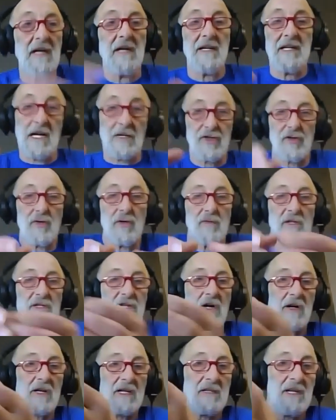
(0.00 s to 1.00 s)
Now, true, we're
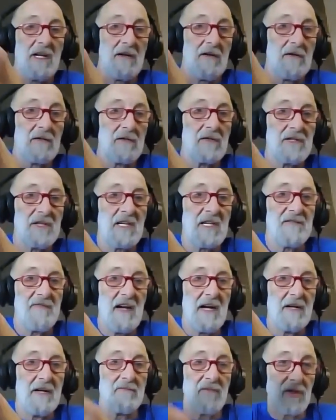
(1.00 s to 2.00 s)
talking, you know, a good-sized
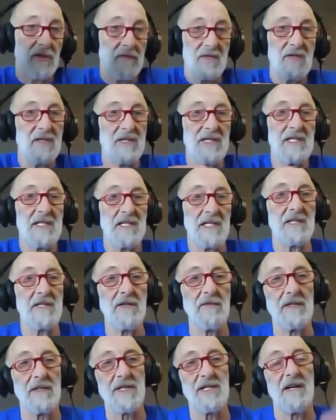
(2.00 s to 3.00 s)
vacuum tube, so it's easy to
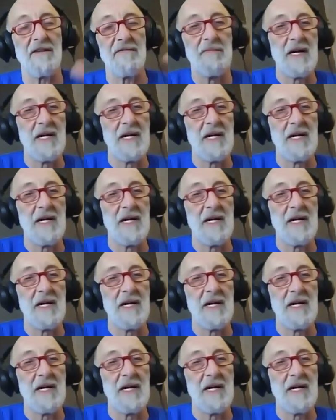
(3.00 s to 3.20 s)
do and stuff.